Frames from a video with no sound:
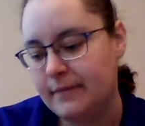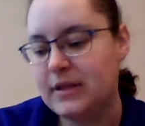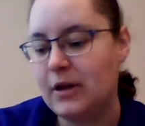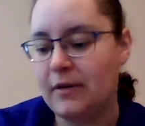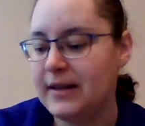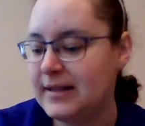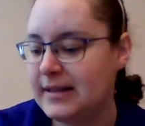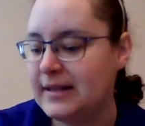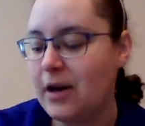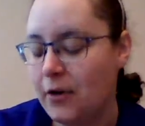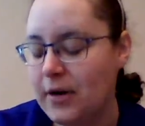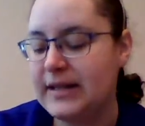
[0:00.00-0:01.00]

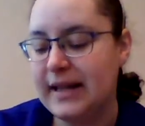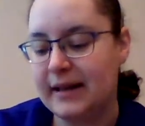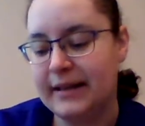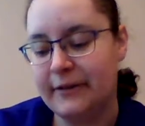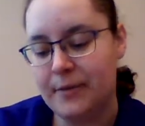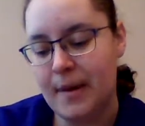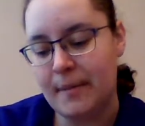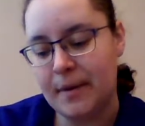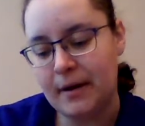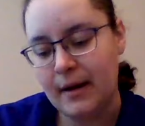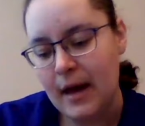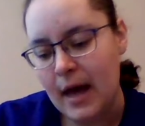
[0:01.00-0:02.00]
Tony suddenly
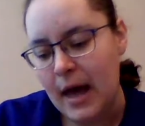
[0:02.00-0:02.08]
remembered.